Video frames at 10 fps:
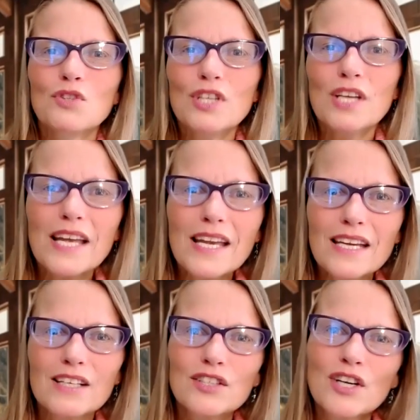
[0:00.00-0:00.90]

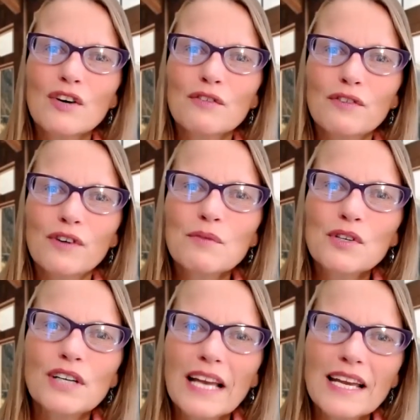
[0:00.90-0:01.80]
Change from
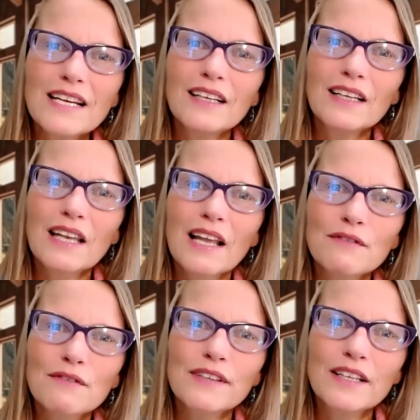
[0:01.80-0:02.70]
creating a
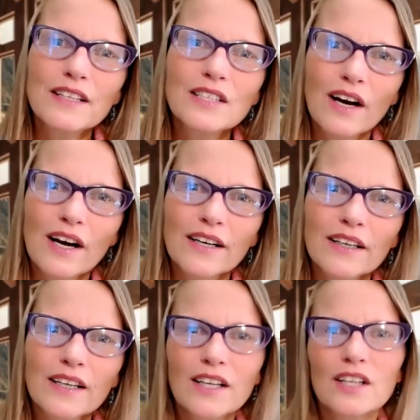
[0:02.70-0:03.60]
life in the
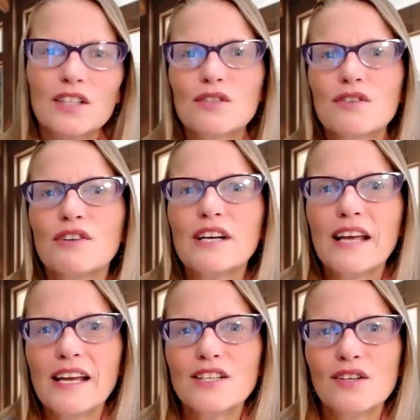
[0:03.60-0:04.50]
dark to
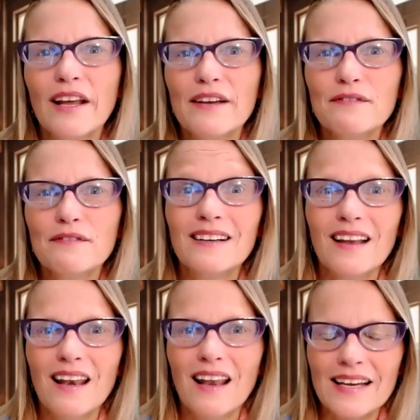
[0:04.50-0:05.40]
create your life in
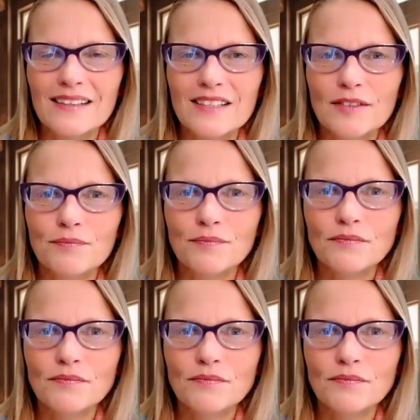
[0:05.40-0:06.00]
the light.